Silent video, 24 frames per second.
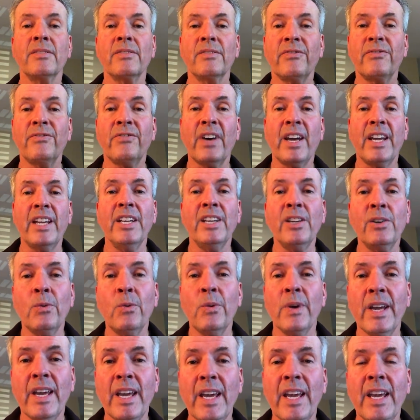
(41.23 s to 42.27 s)
finding a
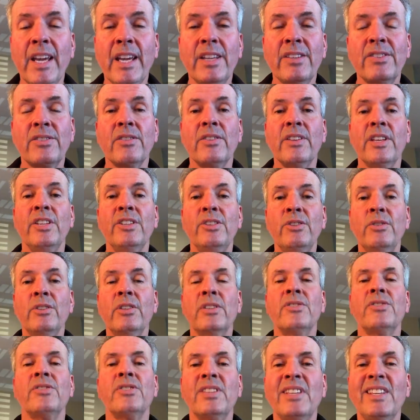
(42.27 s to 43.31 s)
way so that you
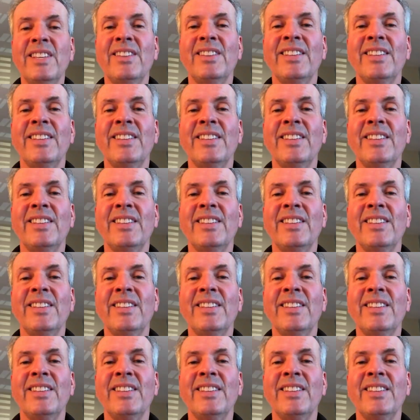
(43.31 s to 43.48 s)
can see